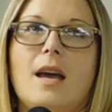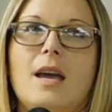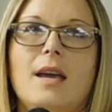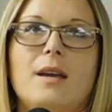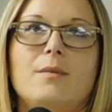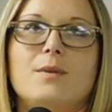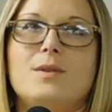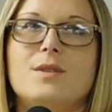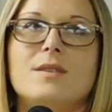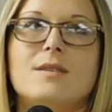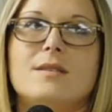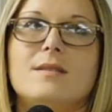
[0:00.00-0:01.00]
It was
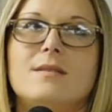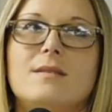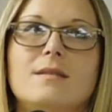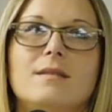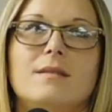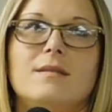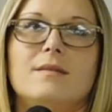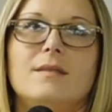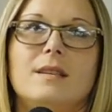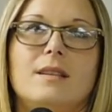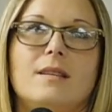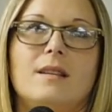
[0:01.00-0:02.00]
just
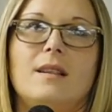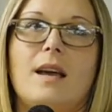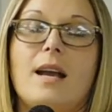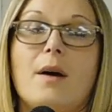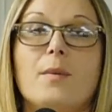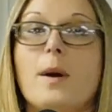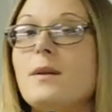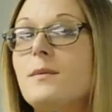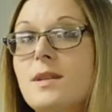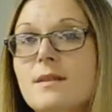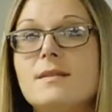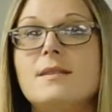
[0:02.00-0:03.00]
I went
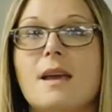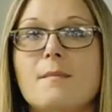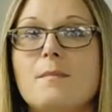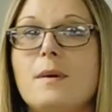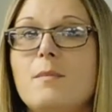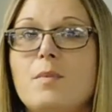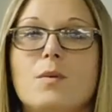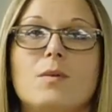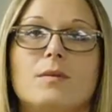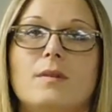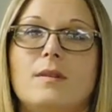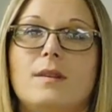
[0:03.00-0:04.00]
to the same people
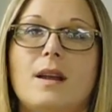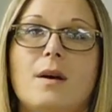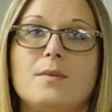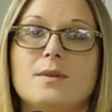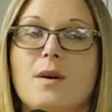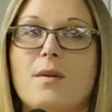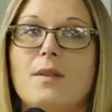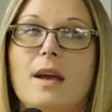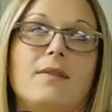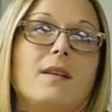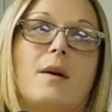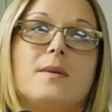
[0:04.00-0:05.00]
that I was
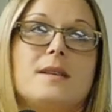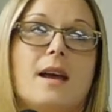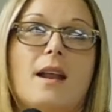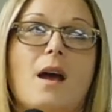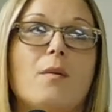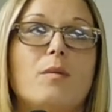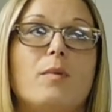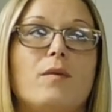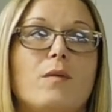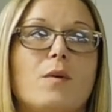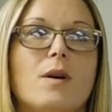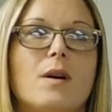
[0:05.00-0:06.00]
hanging out with
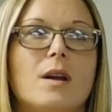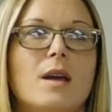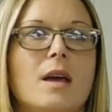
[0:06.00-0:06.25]
before.